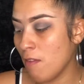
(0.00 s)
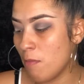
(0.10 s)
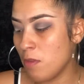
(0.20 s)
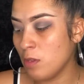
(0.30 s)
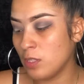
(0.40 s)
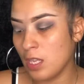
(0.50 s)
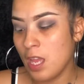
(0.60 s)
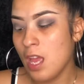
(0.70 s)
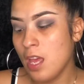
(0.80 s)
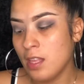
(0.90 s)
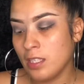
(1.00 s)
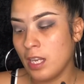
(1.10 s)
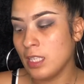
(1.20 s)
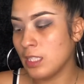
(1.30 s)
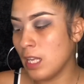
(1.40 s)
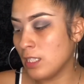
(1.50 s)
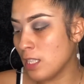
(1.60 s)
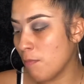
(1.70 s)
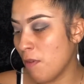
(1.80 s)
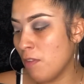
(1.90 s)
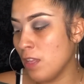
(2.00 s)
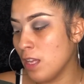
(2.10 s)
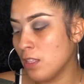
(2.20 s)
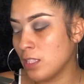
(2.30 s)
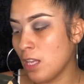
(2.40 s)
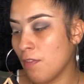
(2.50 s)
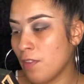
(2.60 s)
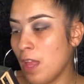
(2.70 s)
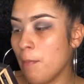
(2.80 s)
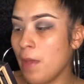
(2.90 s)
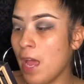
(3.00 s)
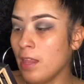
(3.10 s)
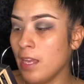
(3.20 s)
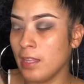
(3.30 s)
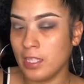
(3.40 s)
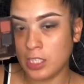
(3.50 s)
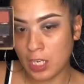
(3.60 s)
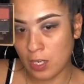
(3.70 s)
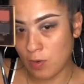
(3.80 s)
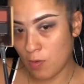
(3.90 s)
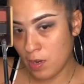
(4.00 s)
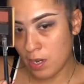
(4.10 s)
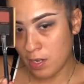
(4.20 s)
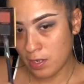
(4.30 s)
I'm using this Anastasia Beverly Hills Soft Glam palette in the shade Noir.